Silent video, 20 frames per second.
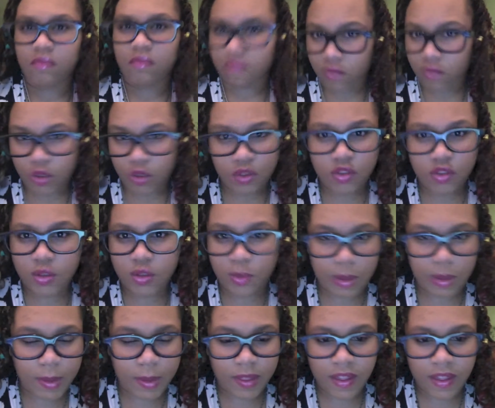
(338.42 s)
You can just read
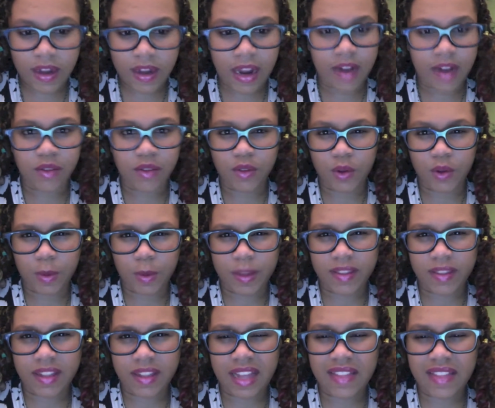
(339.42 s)
about that. I don't know about that.